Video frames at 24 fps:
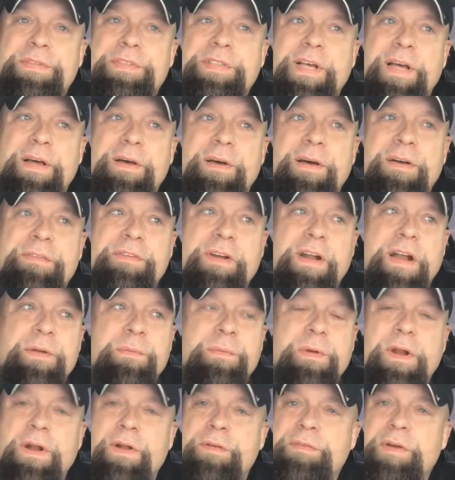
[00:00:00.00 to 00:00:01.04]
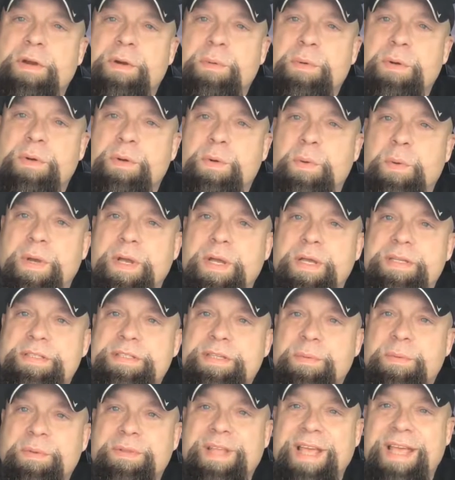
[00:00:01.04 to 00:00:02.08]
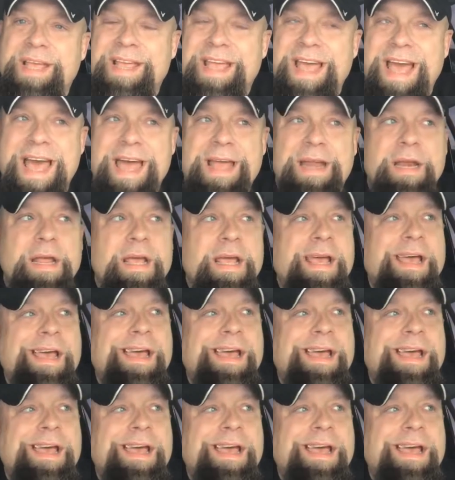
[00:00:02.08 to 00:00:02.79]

So I figured I'd run over here real quick, see what they got.